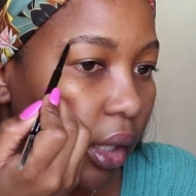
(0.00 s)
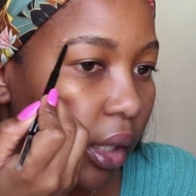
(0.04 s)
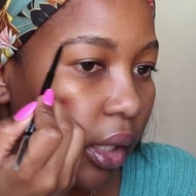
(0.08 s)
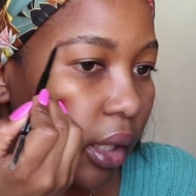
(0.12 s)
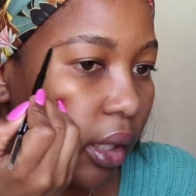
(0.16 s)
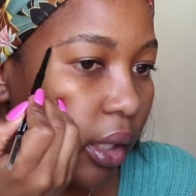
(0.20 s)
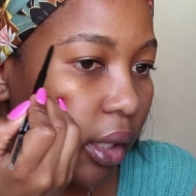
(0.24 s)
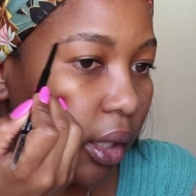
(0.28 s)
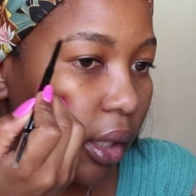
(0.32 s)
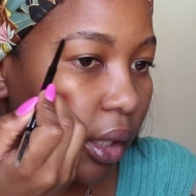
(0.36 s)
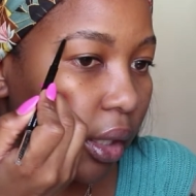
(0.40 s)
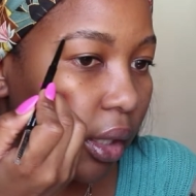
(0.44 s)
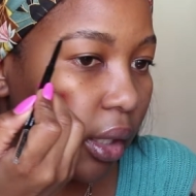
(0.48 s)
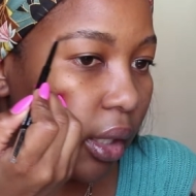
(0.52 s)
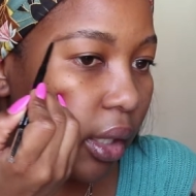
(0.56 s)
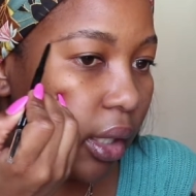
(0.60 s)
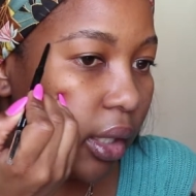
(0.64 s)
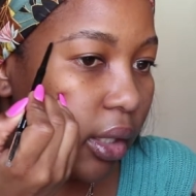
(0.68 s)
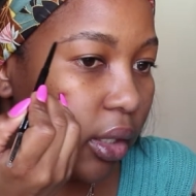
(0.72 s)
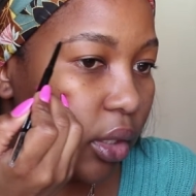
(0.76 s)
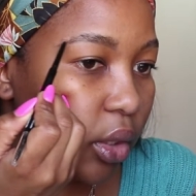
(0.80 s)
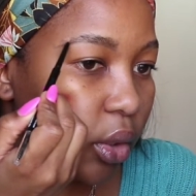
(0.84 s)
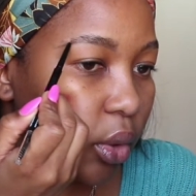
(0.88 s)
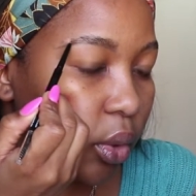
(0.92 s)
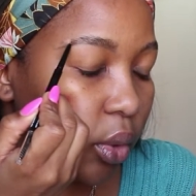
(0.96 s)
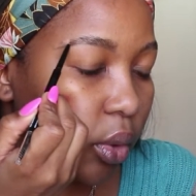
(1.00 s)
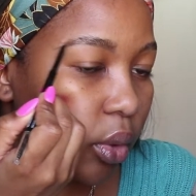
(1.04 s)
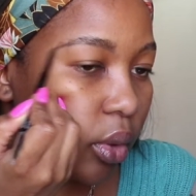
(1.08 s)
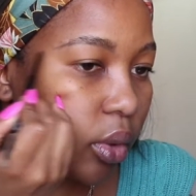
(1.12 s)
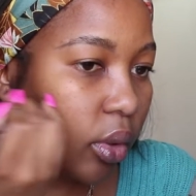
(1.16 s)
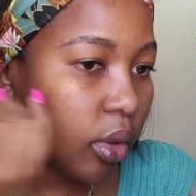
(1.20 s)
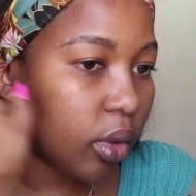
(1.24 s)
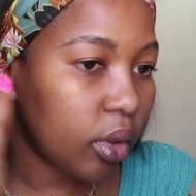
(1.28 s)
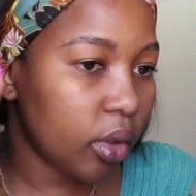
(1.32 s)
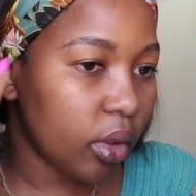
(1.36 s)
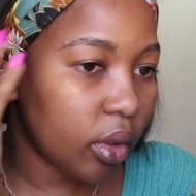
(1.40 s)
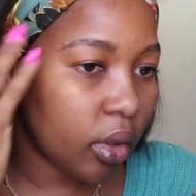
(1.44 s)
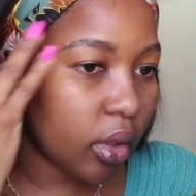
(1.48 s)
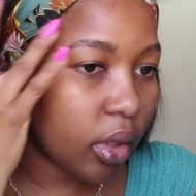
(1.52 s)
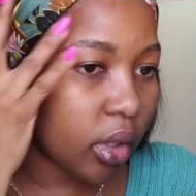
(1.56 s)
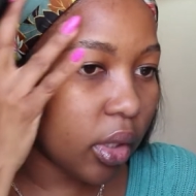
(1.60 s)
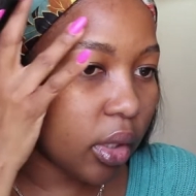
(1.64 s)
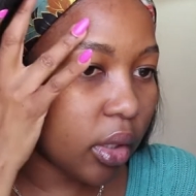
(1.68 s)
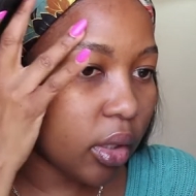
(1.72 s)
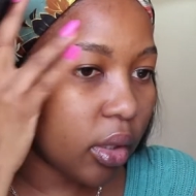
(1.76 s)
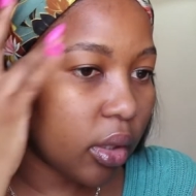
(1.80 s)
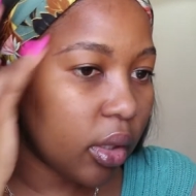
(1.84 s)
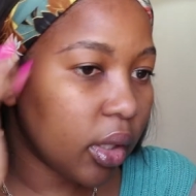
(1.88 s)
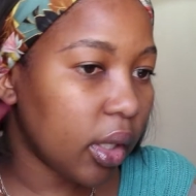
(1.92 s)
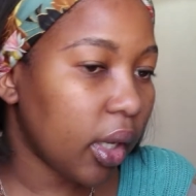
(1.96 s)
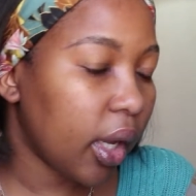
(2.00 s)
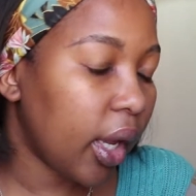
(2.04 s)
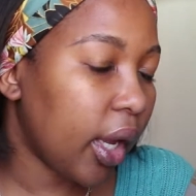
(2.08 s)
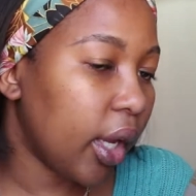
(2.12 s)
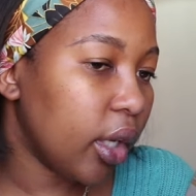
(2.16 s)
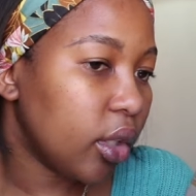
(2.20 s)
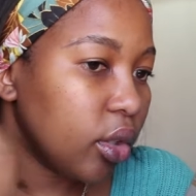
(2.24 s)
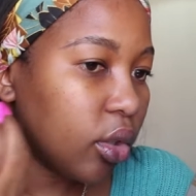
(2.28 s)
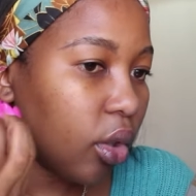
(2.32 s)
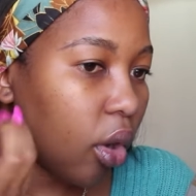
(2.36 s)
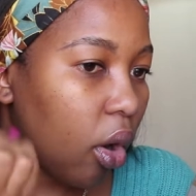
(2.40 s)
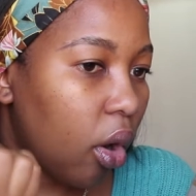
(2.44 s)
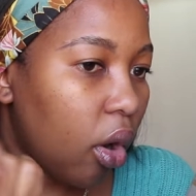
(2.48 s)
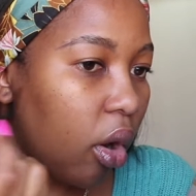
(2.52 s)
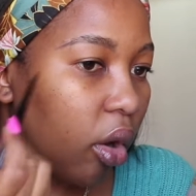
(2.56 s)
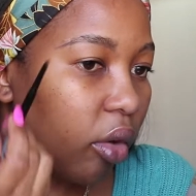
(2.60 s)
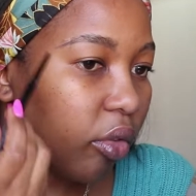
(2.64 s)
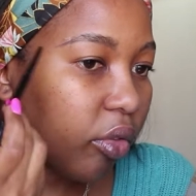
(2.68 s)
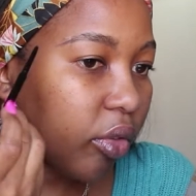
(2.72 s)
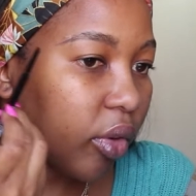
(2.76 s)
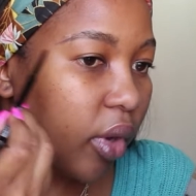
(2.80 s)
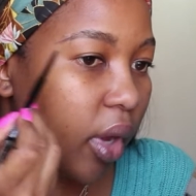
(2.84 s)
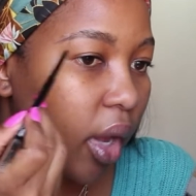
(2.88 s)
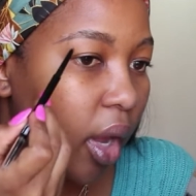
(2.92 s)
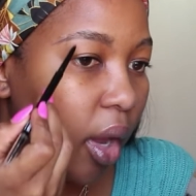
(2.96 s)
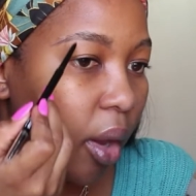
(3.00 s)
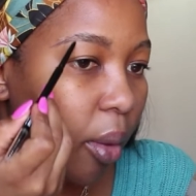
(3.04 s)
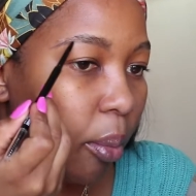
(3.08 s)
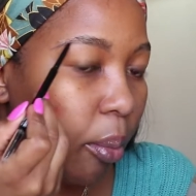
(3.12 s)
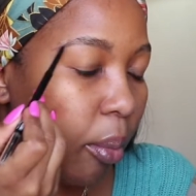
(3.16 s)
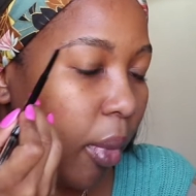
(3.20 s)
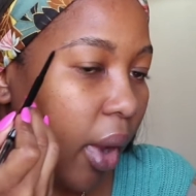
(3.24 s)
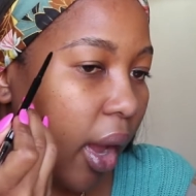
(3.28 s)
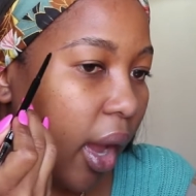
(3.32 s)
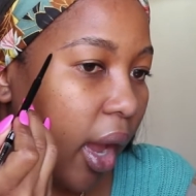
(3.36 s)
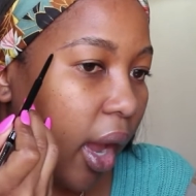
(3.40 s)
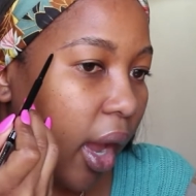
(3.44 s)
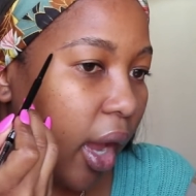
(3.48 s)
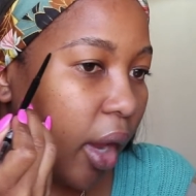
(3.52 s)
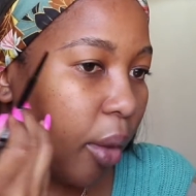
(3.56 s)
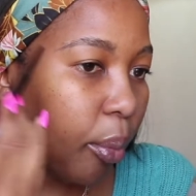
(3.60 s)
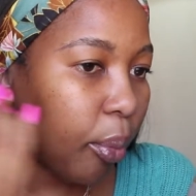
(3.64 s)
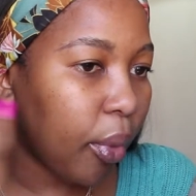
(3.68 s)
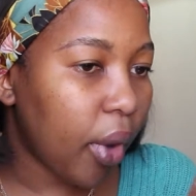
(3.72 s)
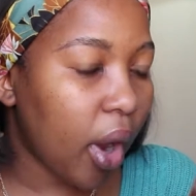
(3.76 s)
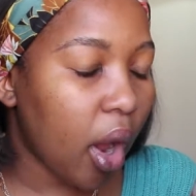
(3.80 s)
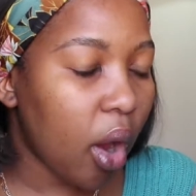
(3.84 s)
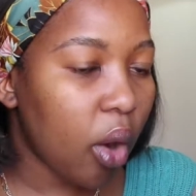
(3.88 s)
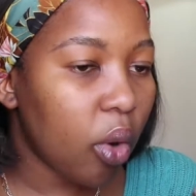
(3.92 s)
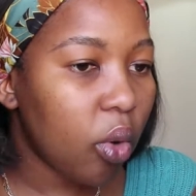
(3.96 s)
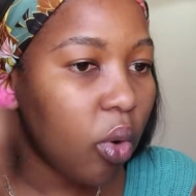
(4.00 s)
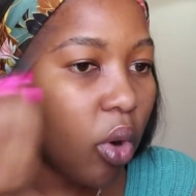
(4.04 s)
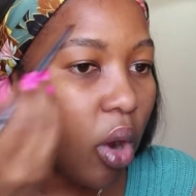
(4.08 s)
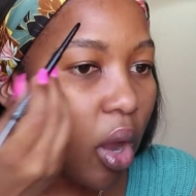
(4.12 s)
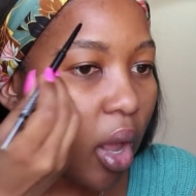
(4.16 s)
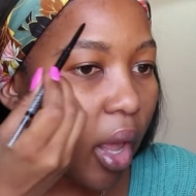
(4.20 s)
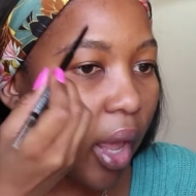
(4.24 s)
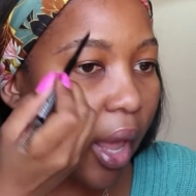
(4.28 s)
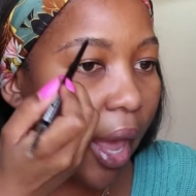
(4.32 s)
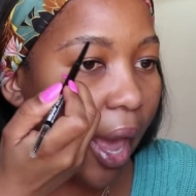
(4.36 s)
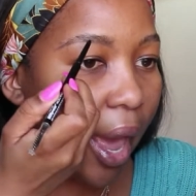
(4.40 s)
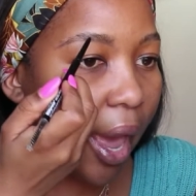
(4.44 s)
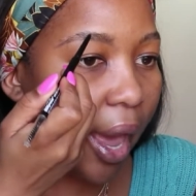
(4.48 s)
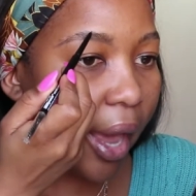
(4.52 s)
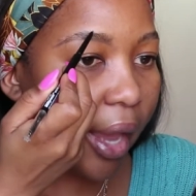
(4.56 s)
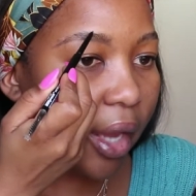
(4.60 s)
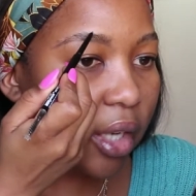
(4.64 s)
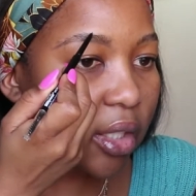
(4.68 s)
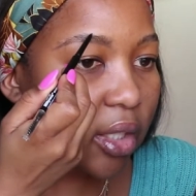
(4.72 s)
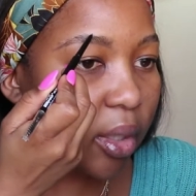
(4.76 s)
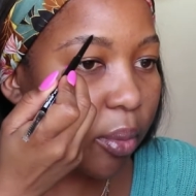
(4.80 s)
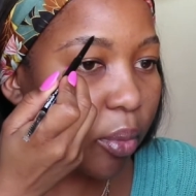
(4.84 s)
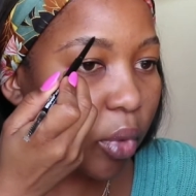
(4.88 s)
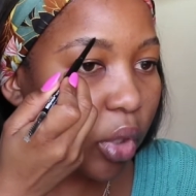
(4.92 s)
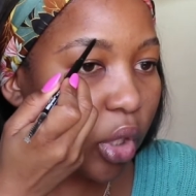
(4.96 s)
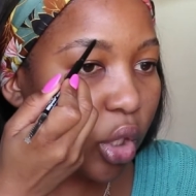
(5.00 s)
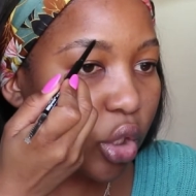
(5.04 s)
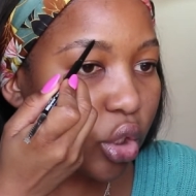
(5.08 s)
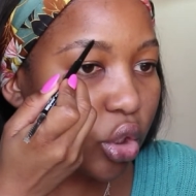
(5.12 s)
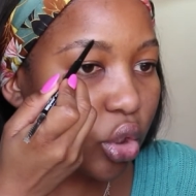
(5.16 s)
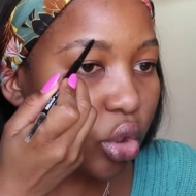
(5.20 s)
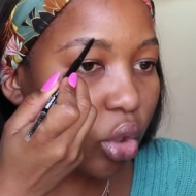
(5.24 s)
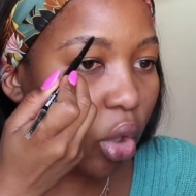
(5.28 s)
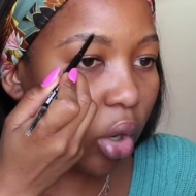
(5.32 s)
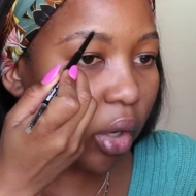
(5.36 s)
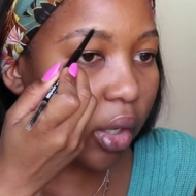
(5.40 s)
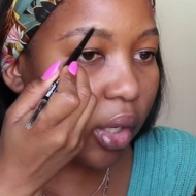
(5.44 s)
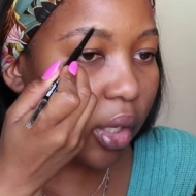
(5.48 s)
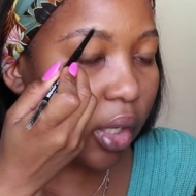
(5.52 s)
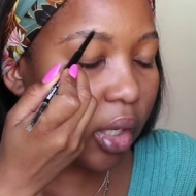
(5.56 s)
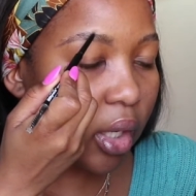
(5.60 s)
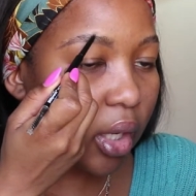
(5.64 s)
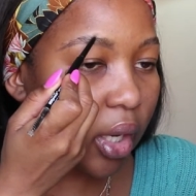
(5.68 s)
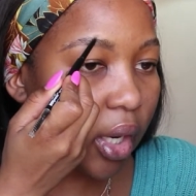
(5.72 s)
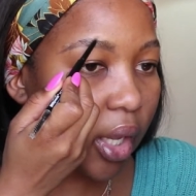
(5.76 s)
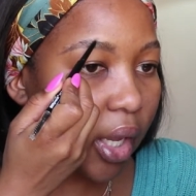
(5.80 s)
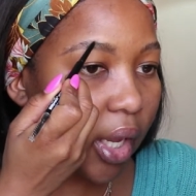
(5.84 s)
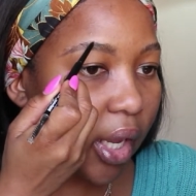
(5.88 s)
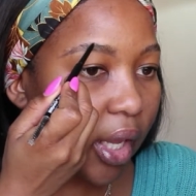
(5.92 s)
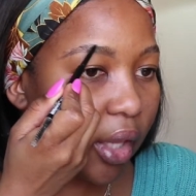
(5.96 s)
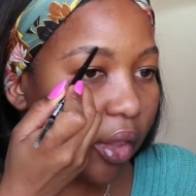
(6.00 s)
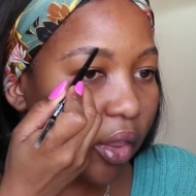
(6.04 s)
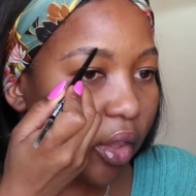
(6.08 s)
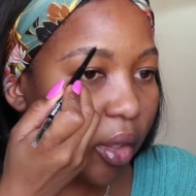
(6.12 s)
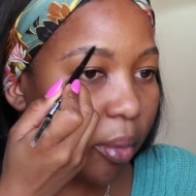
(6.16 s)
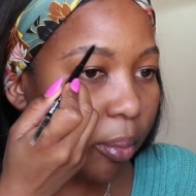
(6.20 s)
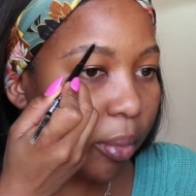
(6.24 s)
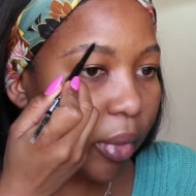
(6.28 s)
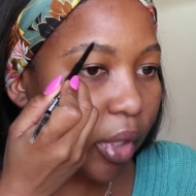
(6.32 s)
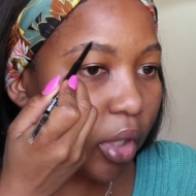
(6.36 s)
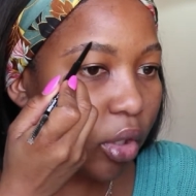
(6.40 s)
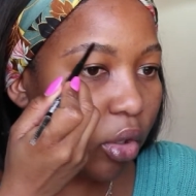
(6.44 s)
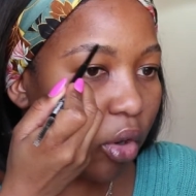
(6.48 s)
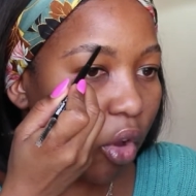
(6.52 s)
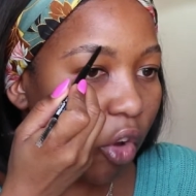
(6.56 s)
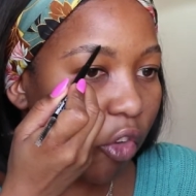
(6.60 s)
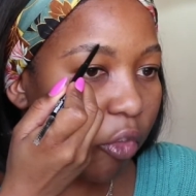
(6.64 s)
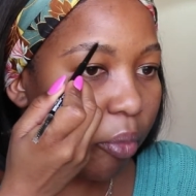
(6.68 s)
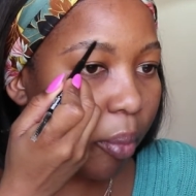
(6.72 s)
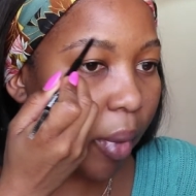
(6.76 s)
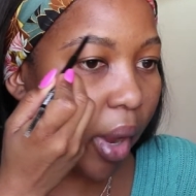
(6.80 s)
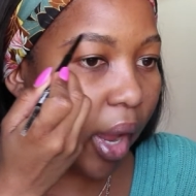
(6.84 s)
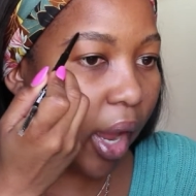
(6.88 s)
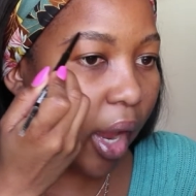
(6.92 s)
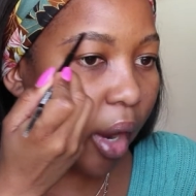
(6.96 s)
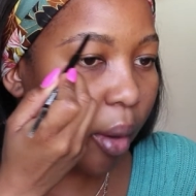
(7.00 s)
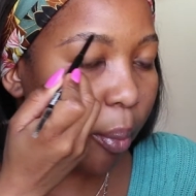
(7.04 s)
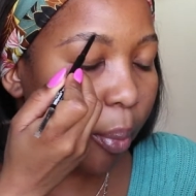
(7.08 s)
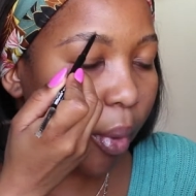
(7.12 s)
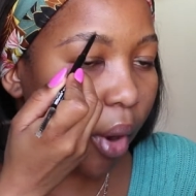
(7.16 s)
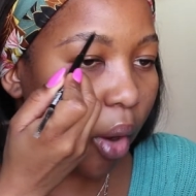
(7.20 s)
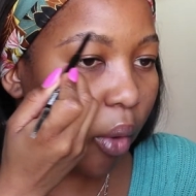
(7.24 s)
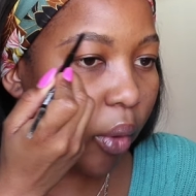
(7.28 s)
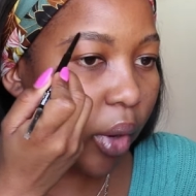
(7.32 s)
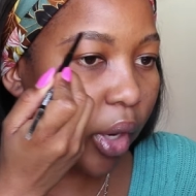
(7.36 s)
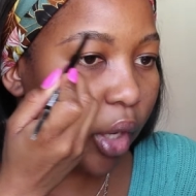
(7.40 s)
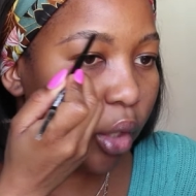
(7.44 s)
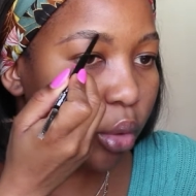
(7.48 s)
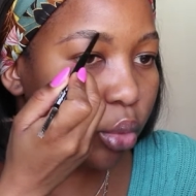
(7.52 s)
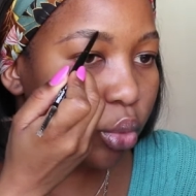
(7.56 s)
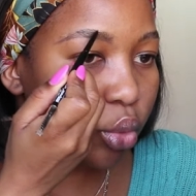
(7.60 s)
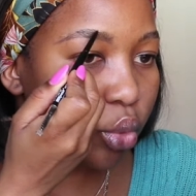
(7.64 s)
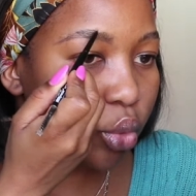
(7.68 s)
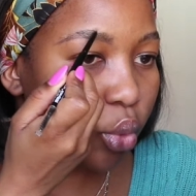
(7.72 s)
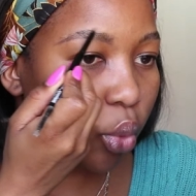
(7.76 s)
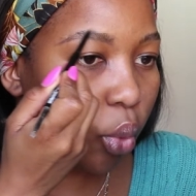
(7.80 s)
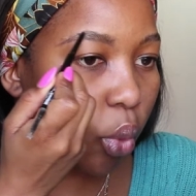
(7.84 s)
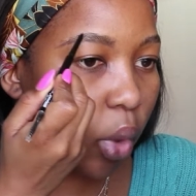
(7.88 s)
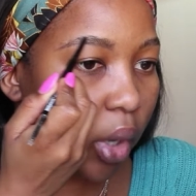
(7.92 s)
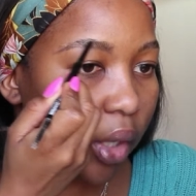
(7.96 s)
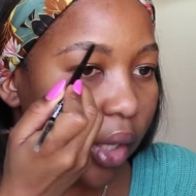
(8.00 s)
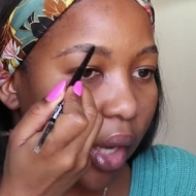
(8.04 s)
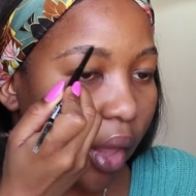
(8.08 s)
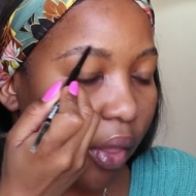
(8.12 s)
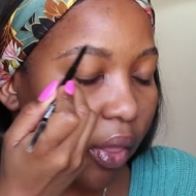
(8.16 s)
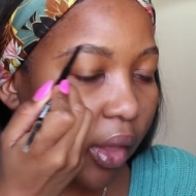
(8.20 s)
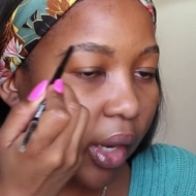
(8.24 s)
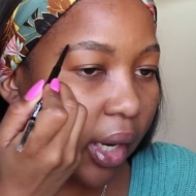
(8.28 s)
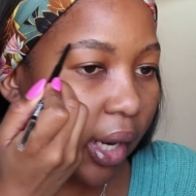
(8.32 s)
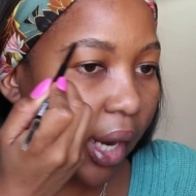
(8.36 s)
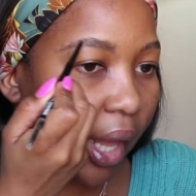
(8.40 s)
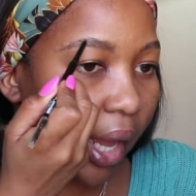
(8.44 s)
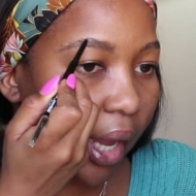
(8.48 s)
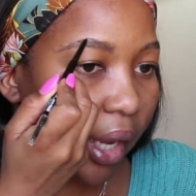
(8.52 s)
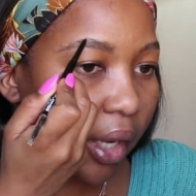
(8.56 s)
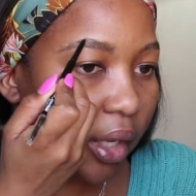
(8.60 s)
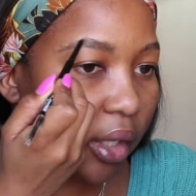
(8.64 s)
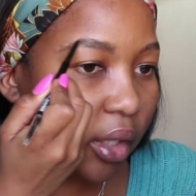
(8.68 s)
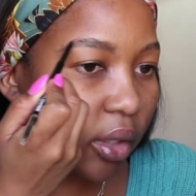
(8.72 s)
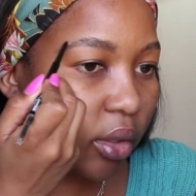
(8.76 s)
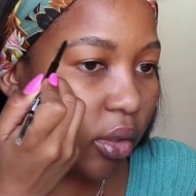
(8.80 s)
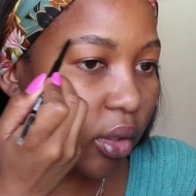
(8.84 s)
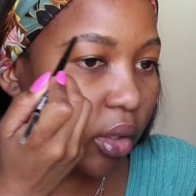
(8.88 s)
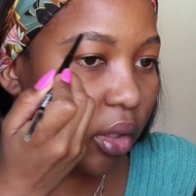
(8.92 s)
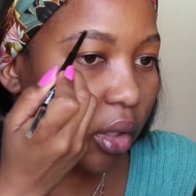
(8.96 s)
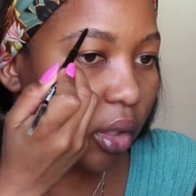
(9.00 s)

until the end of my eyebrow, and I'm gonna start in the middle of my eyebrow and draw another line